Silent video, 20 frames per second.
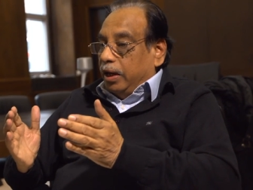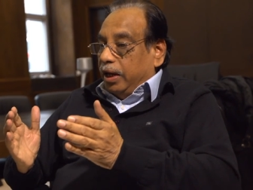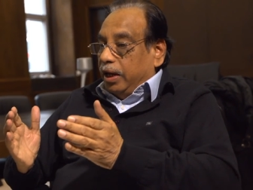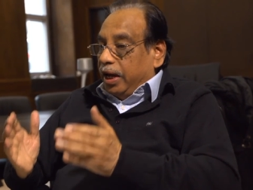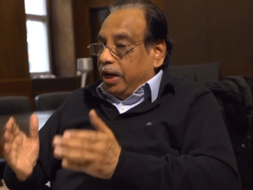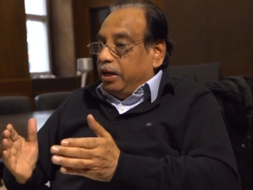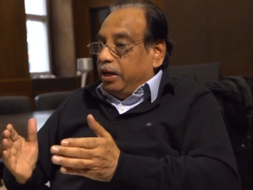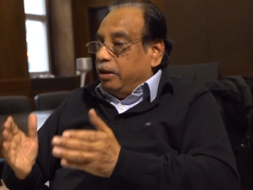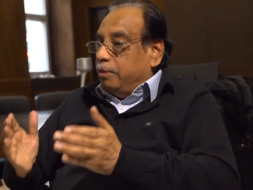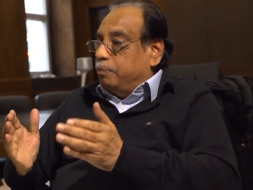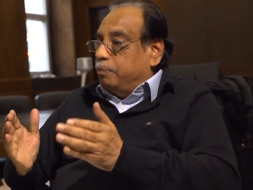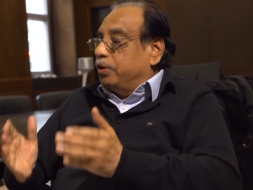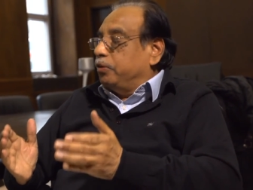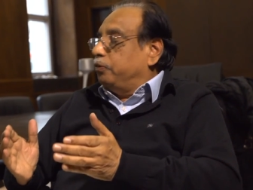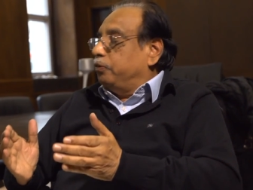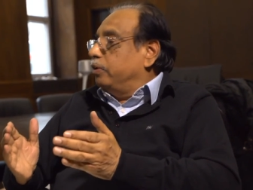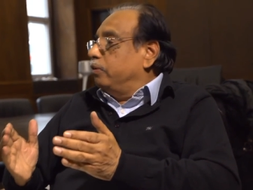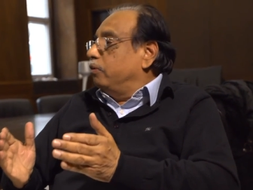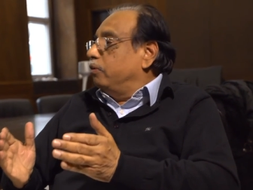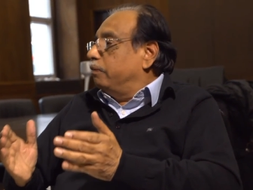
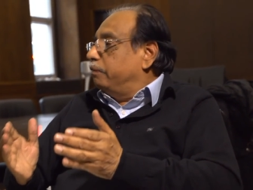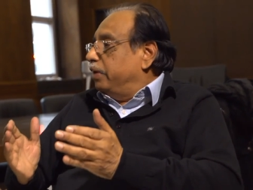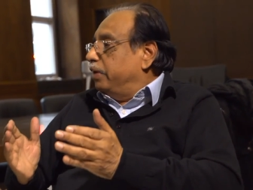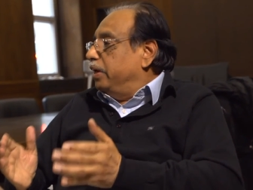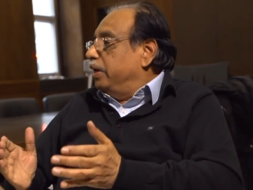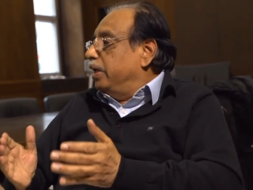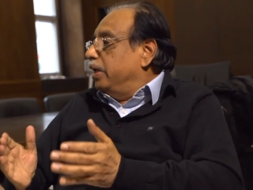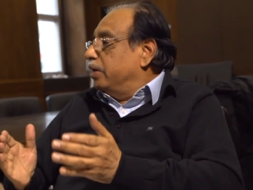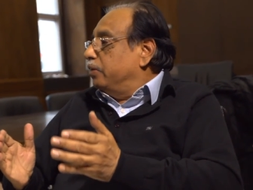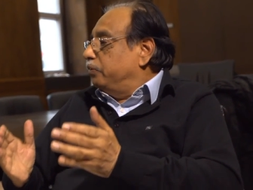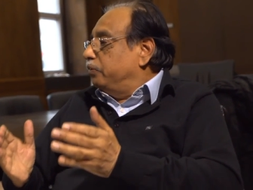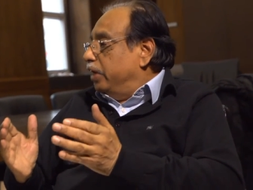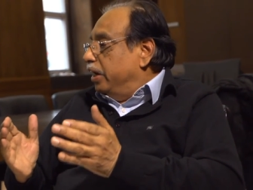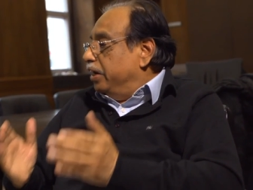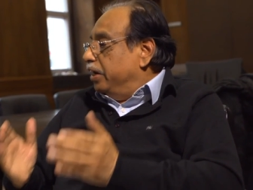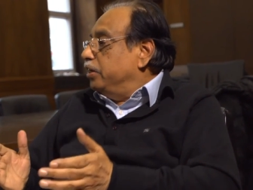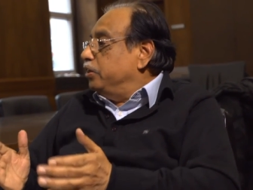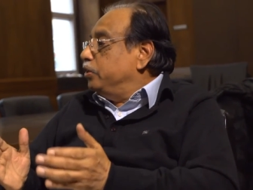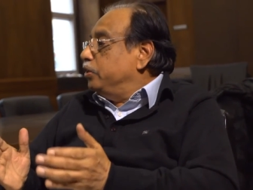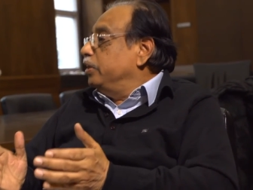80% of India's
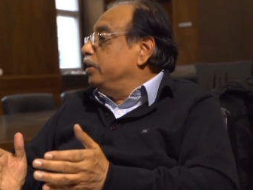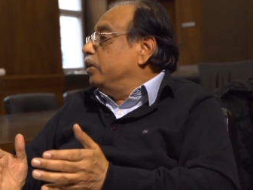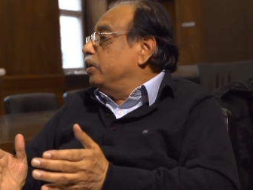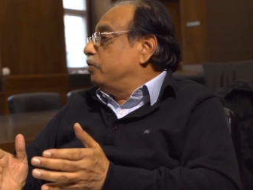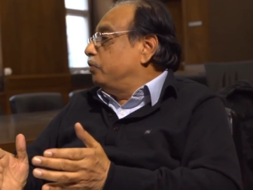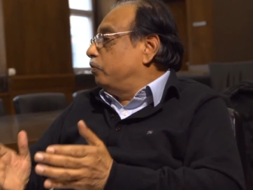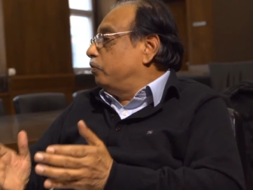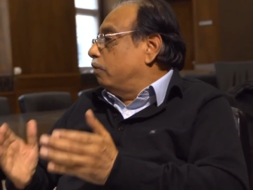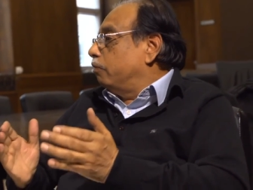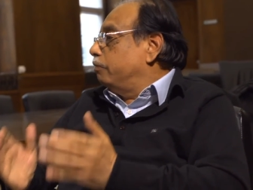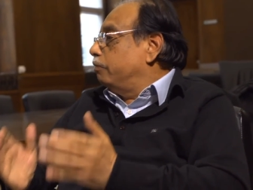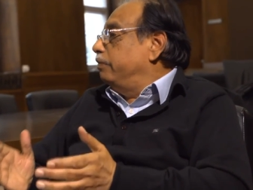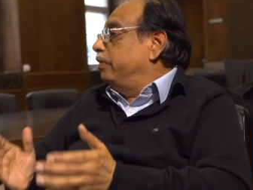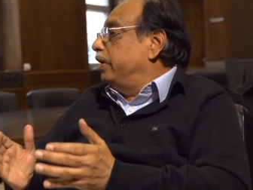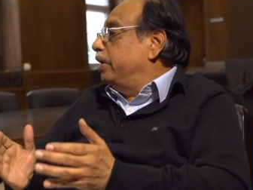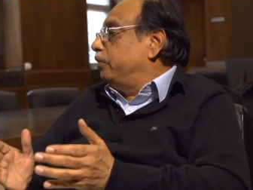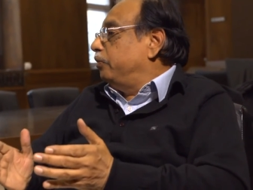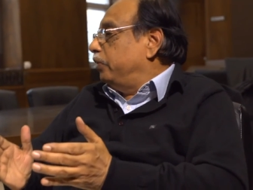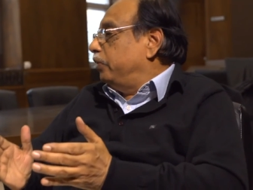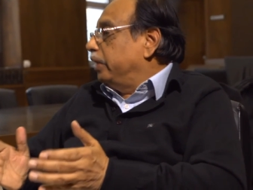indigenous
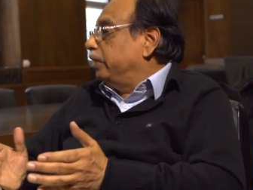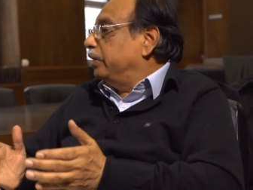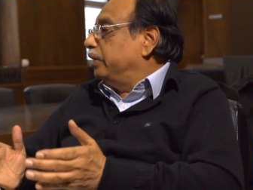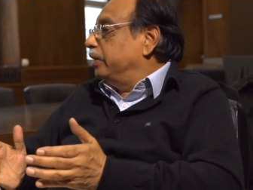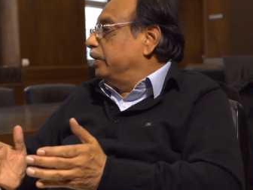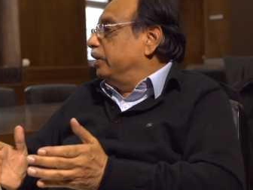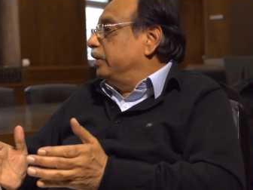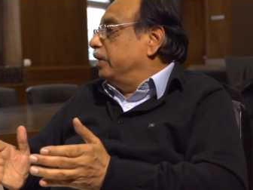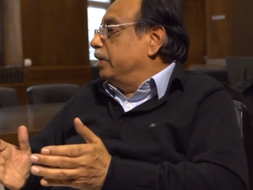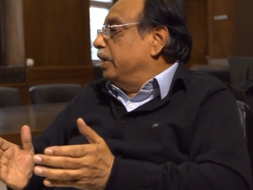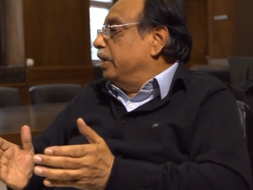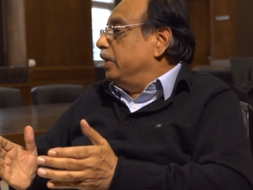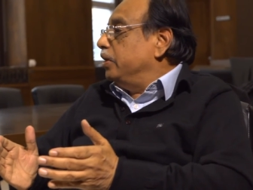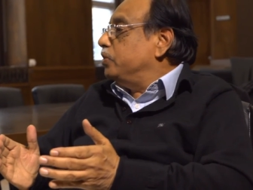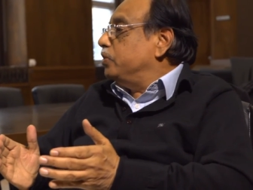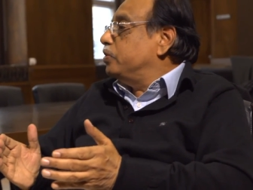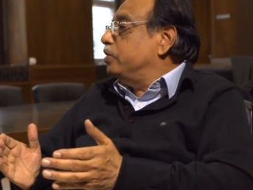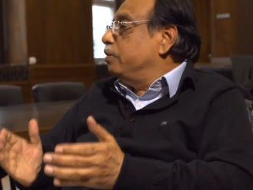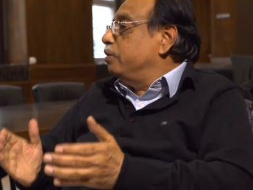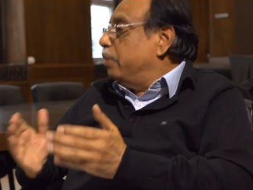software sector
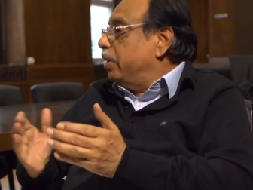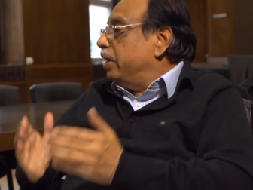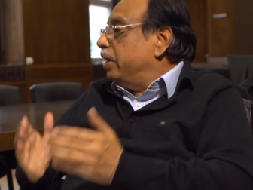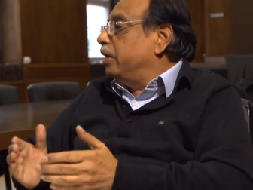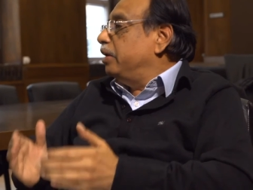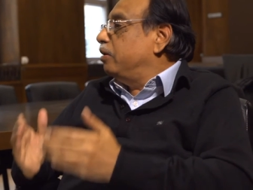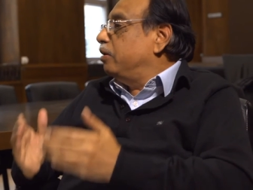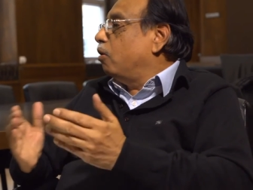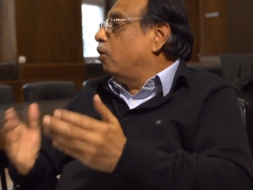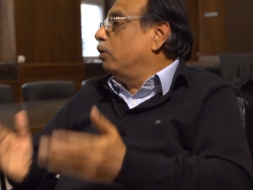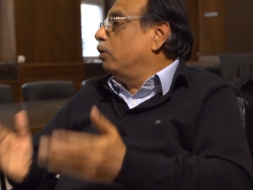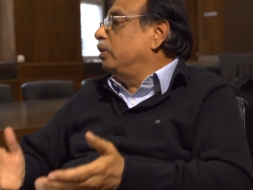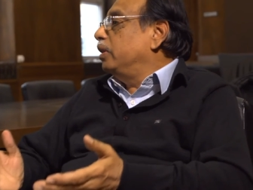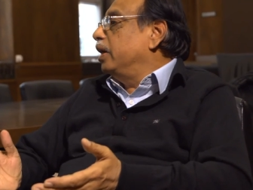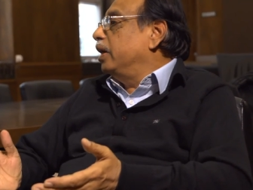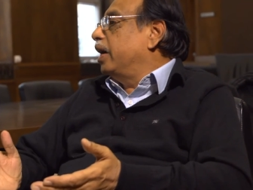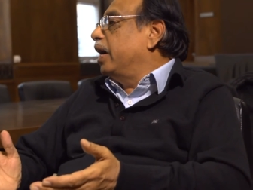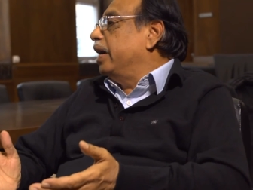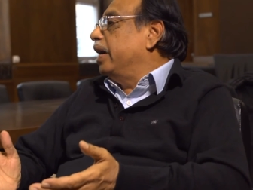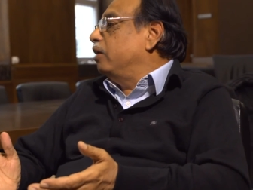is dependent on
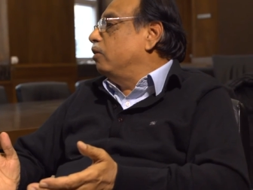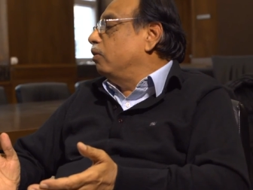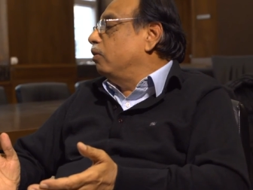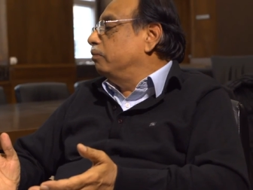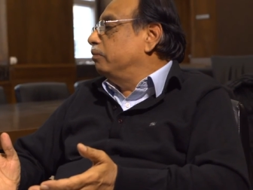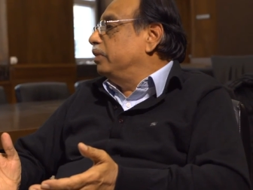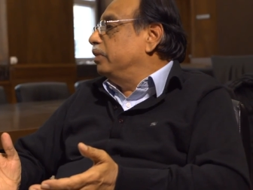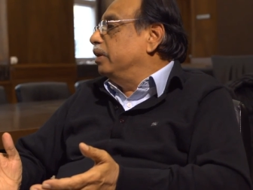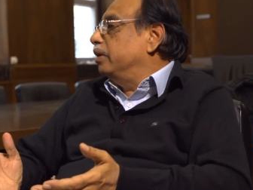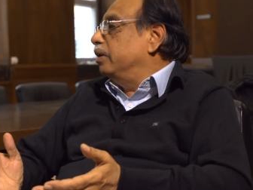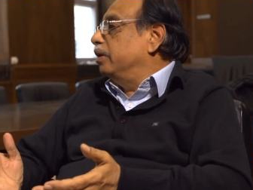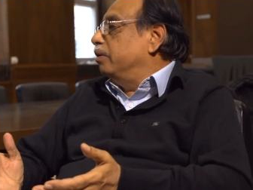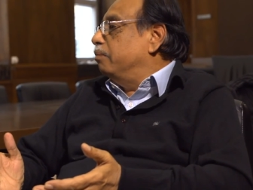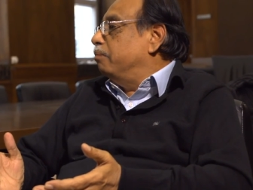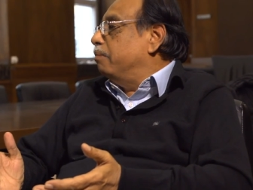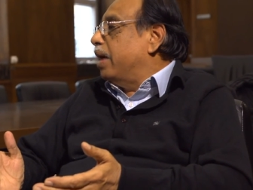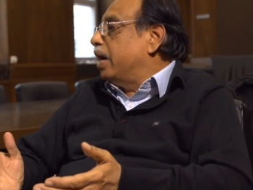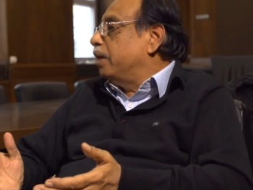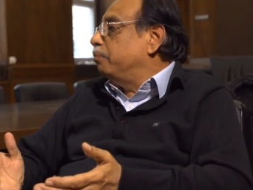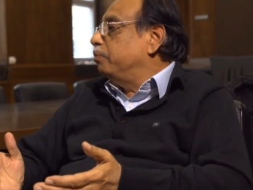the kind of the
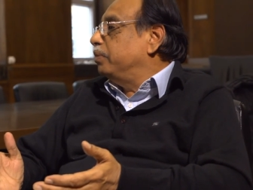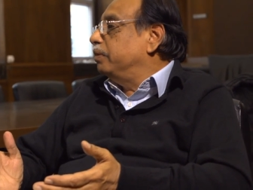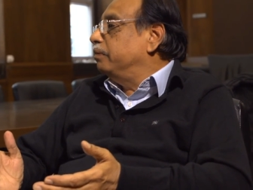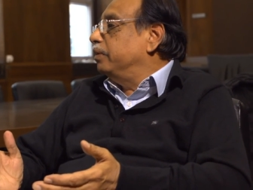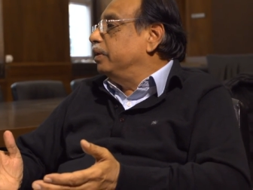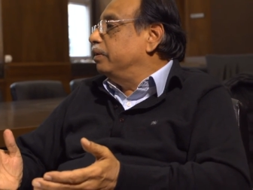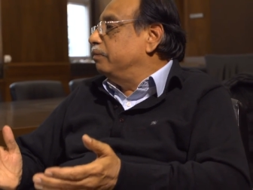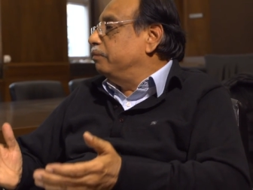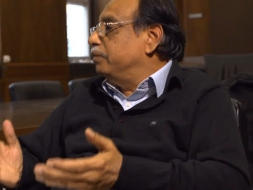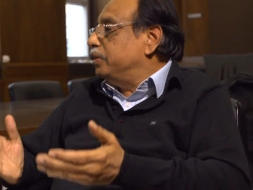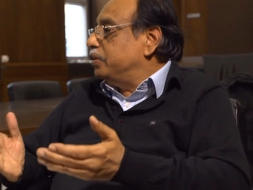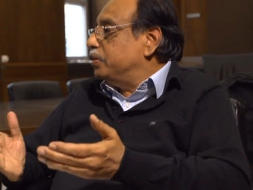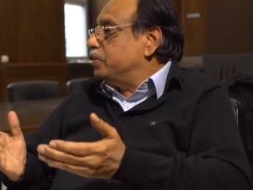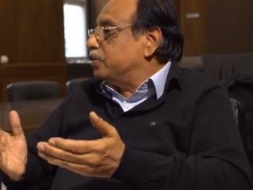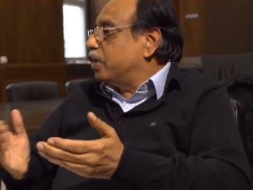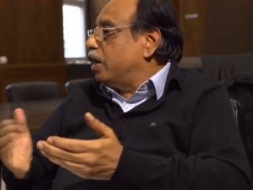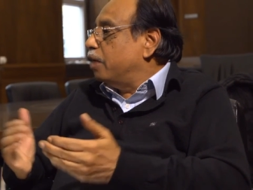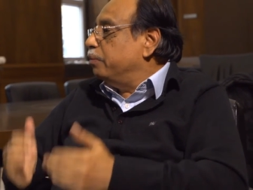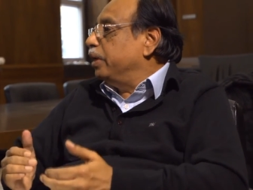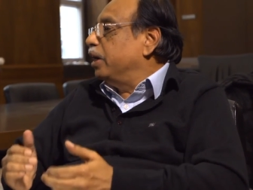manpower which is
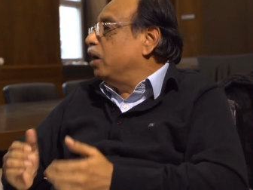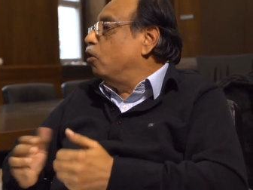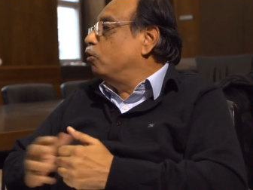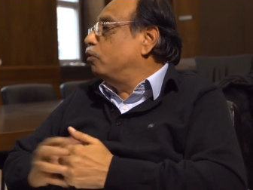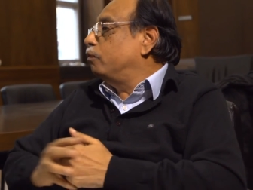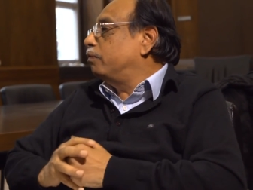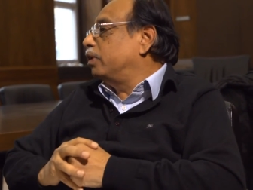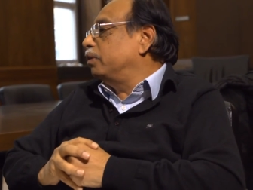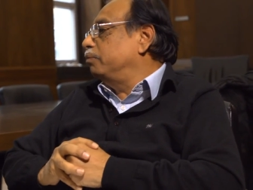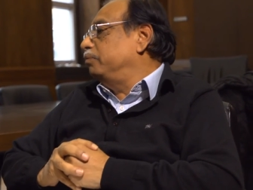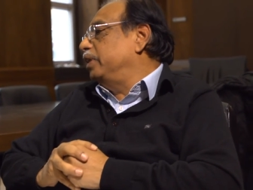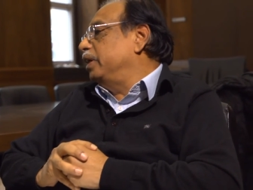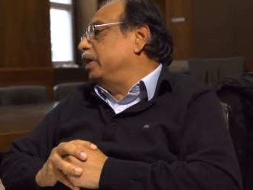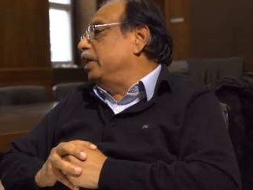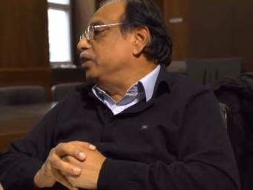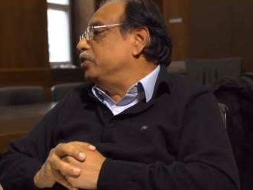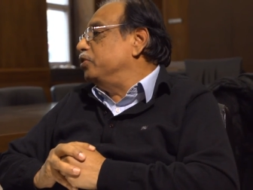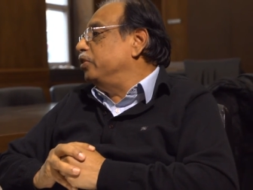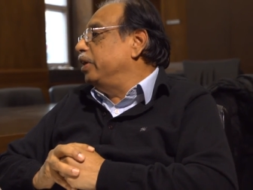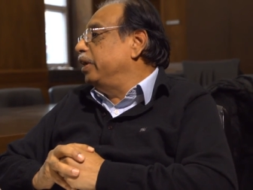coming out from the
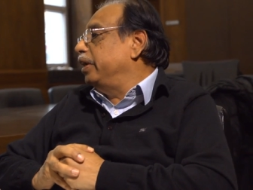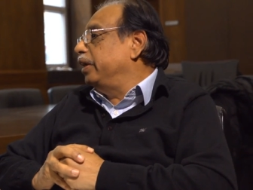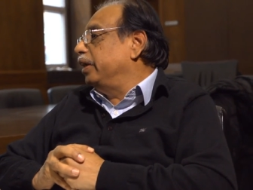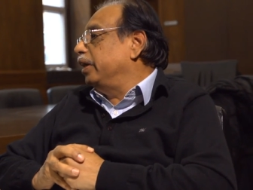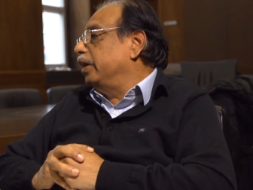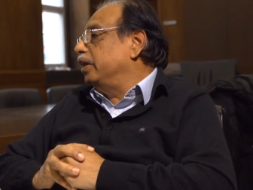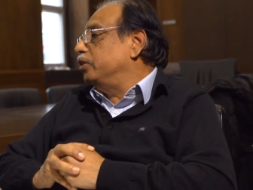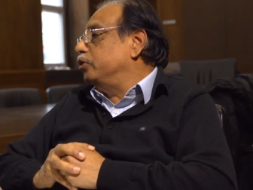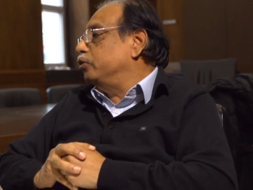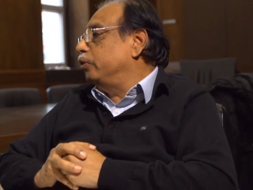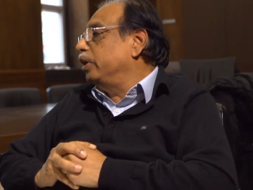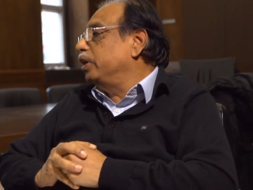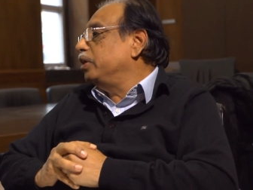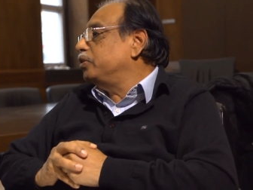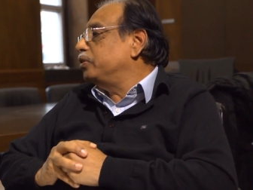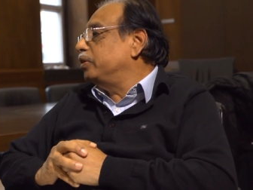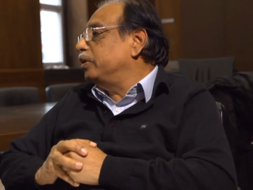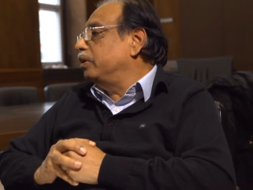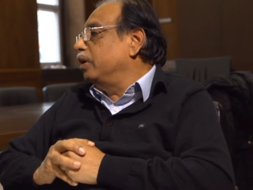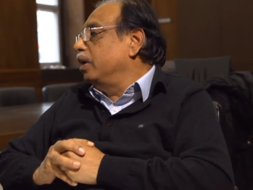engineering
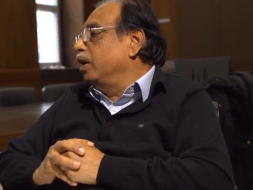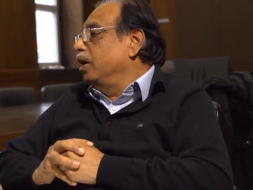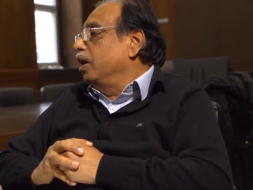education,